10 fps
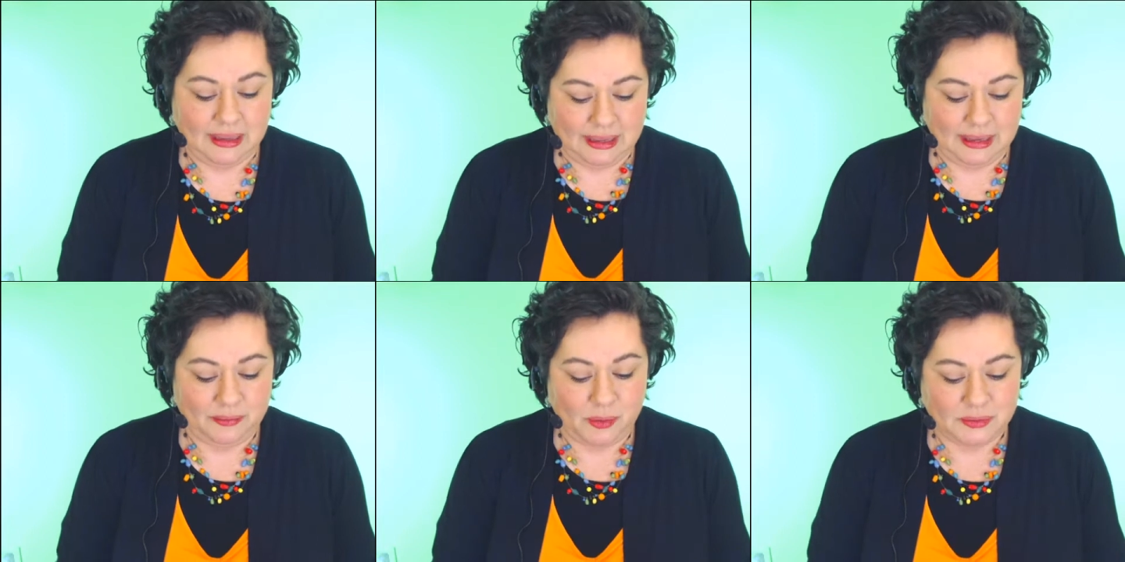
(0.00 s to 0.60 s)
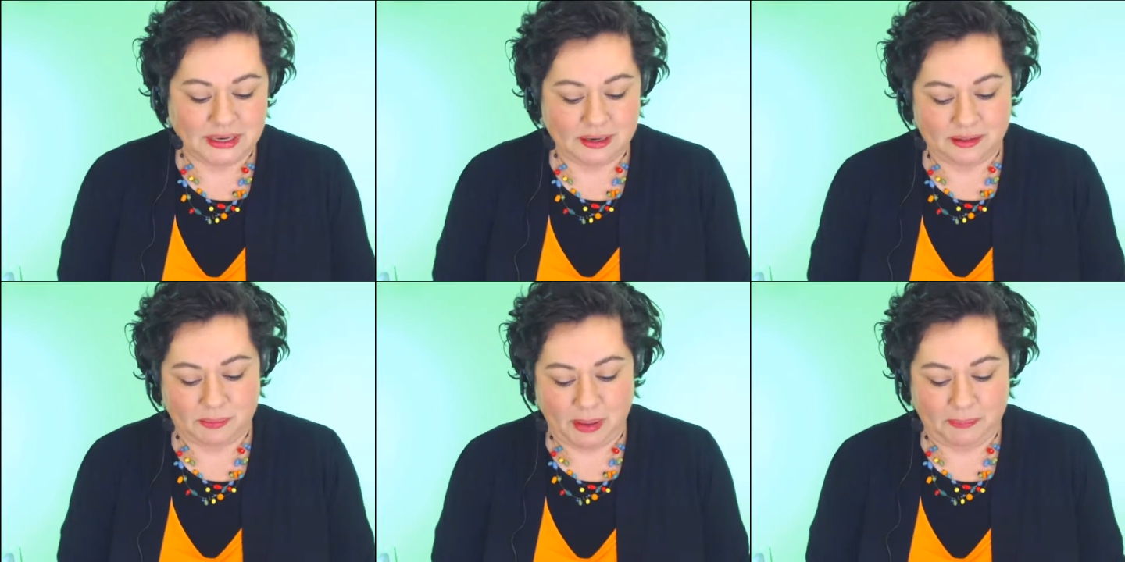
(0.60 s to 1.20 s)
He rode down to
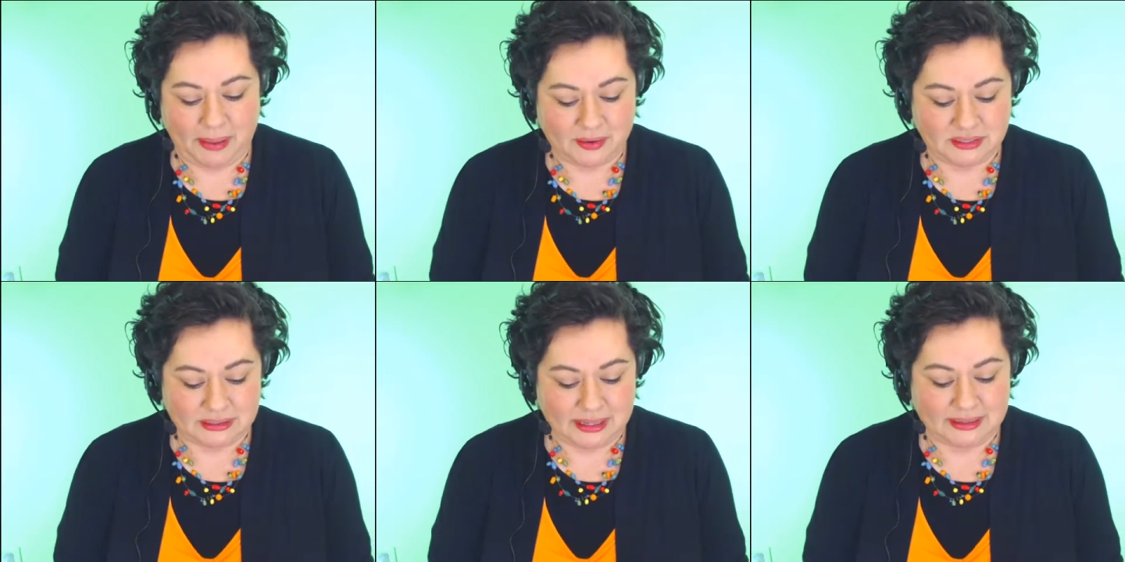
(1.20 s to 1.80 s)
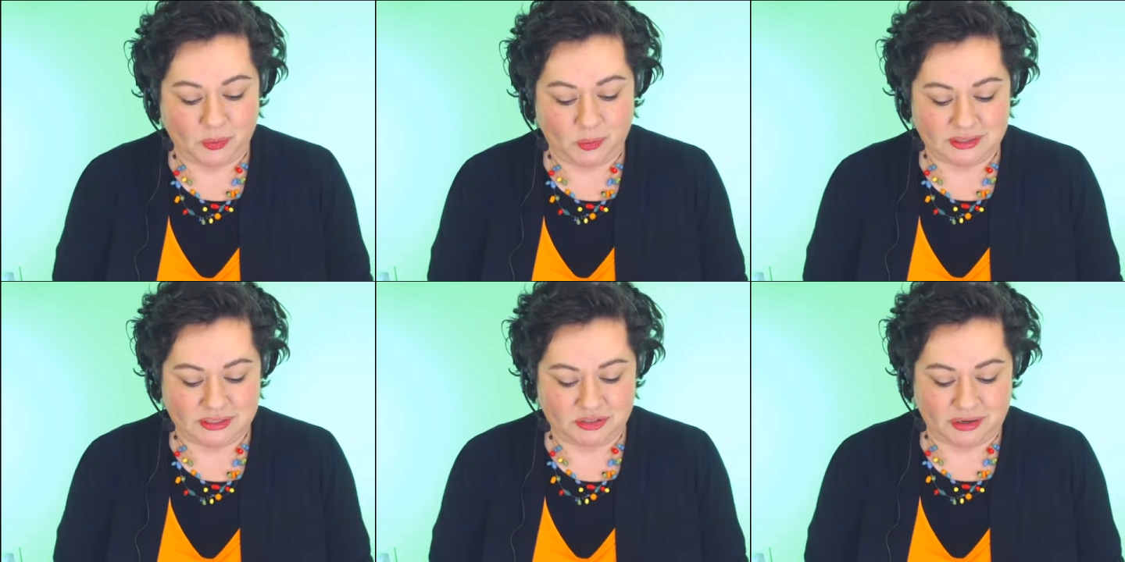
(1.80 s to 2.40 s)
the pump house and let the
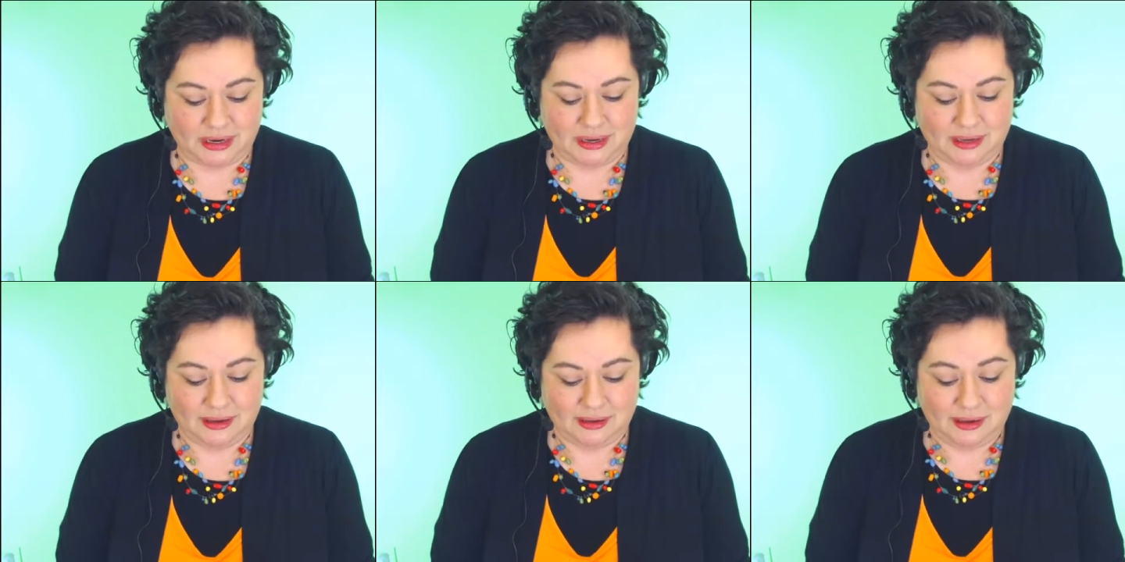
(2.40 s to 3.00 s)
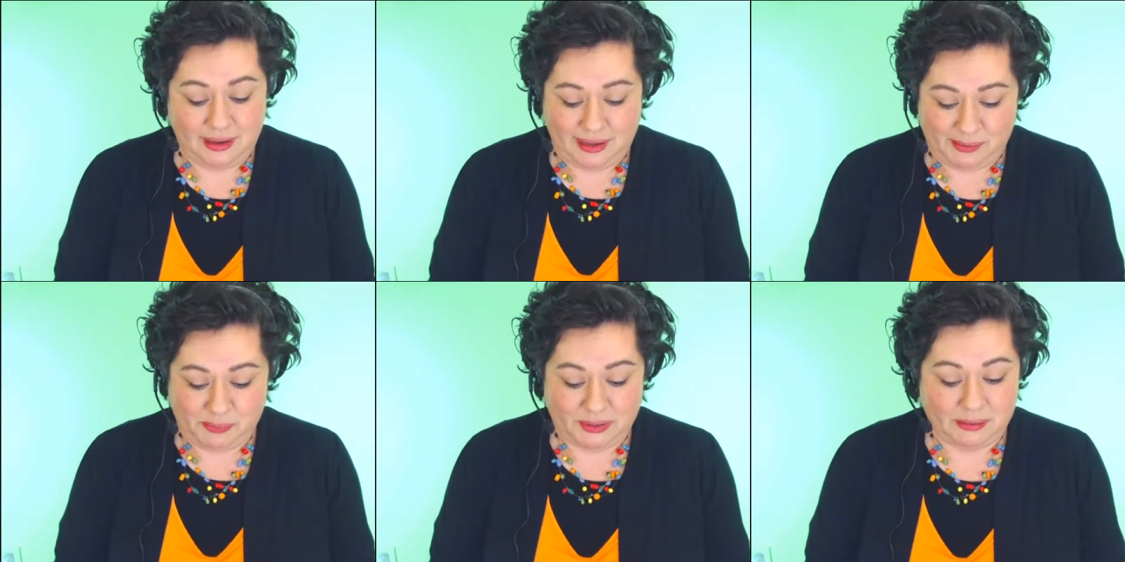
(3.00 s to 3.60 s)
horses drink. He
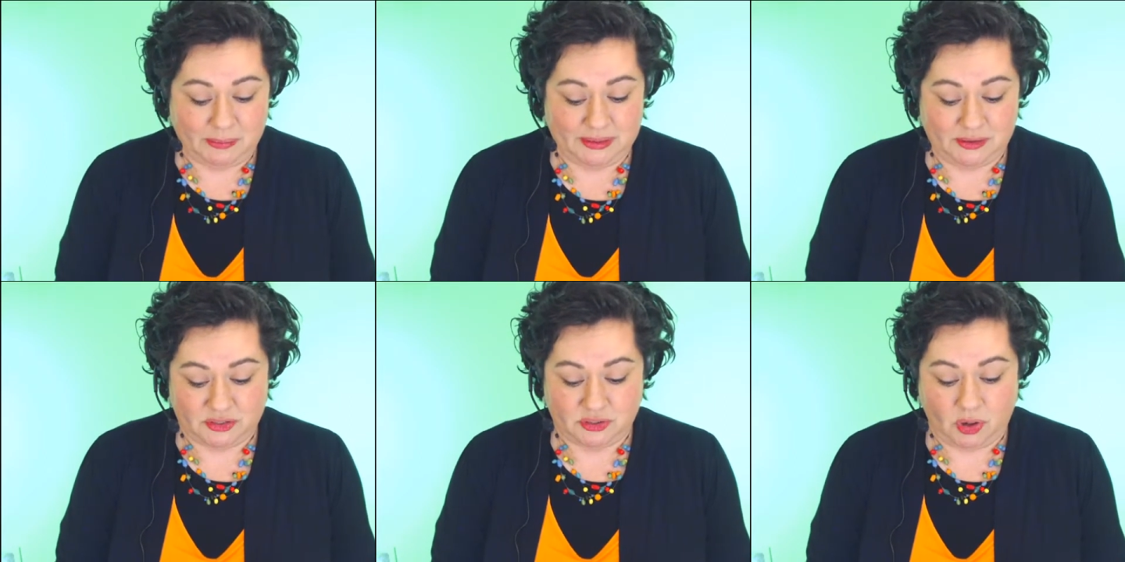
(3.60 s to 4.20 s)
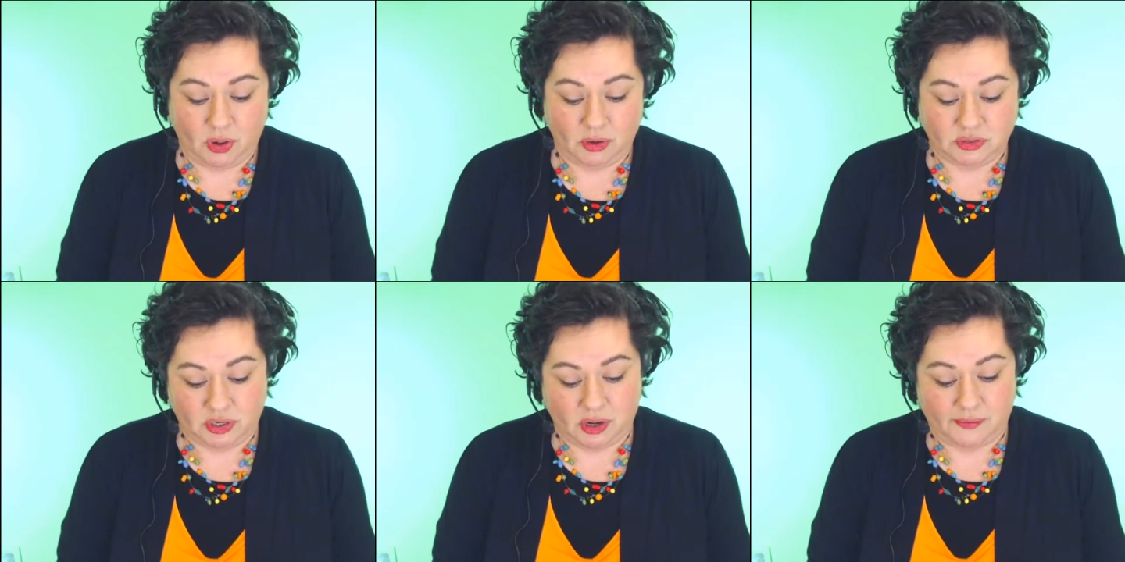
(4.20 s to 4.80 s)
put them in their stall,
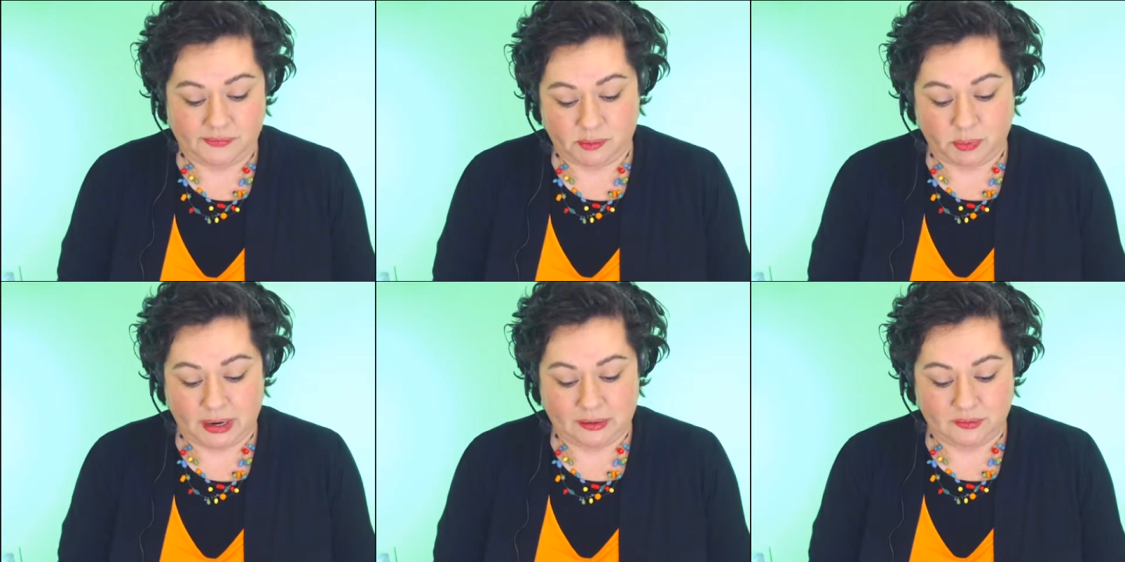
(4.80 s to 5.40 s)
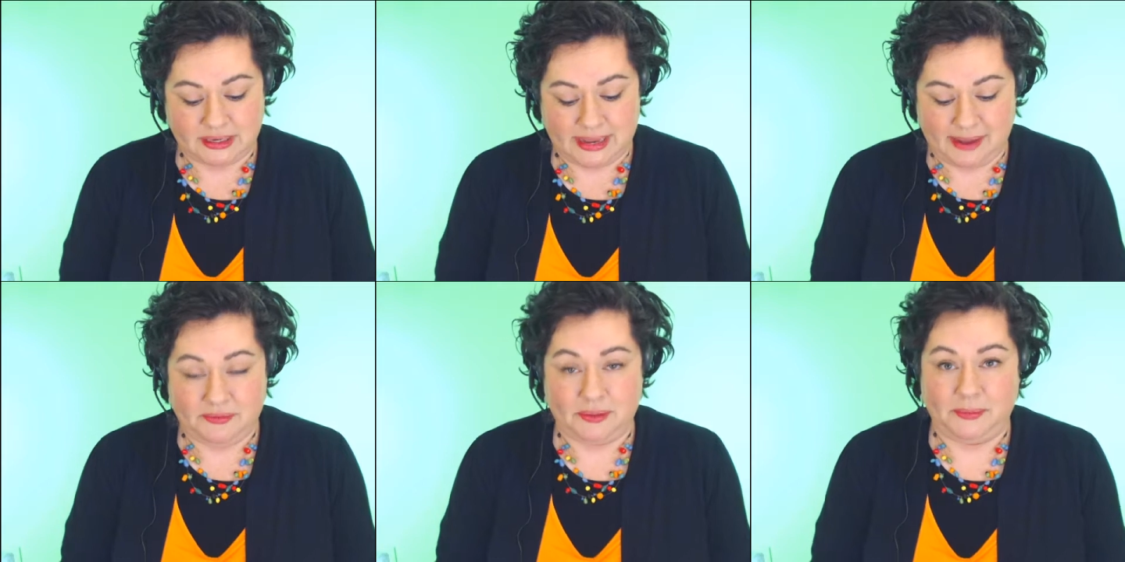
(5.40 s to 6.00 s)
took off their bridles, and
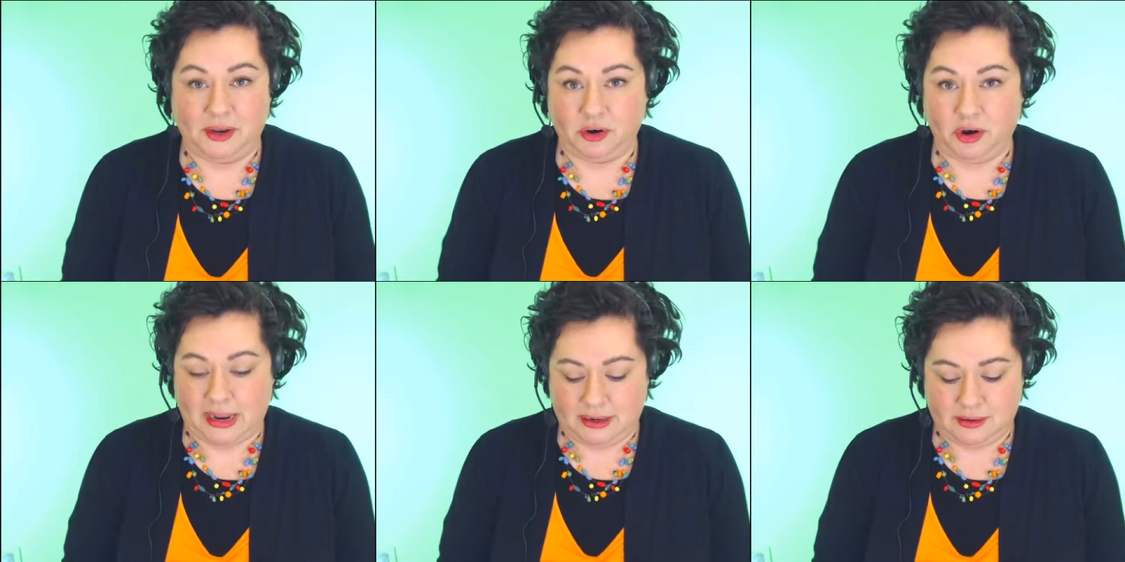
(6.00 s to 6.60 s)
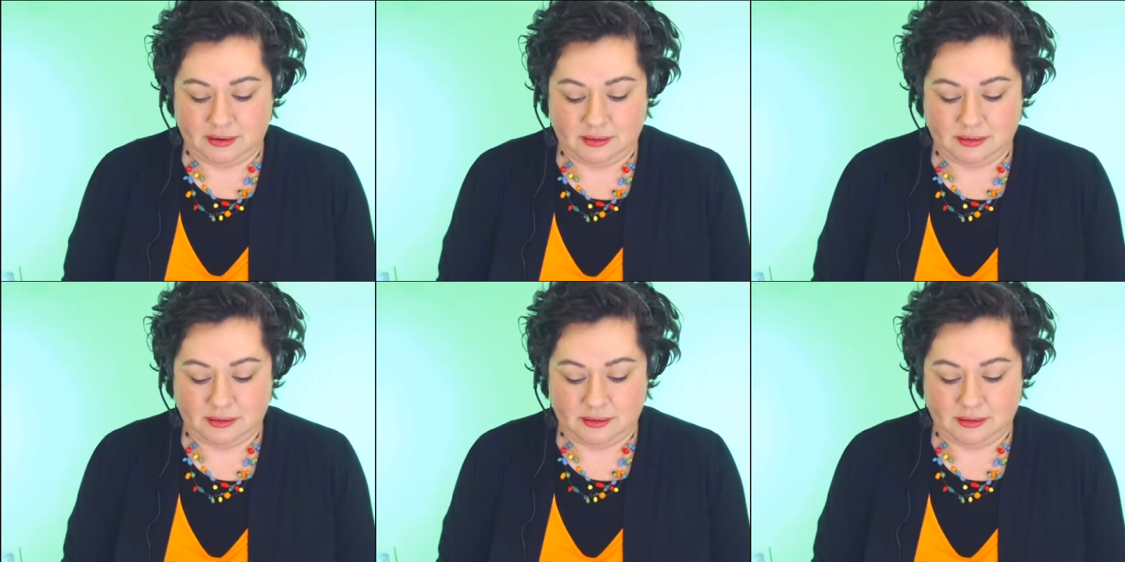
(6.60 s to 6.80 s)
gave them their grain.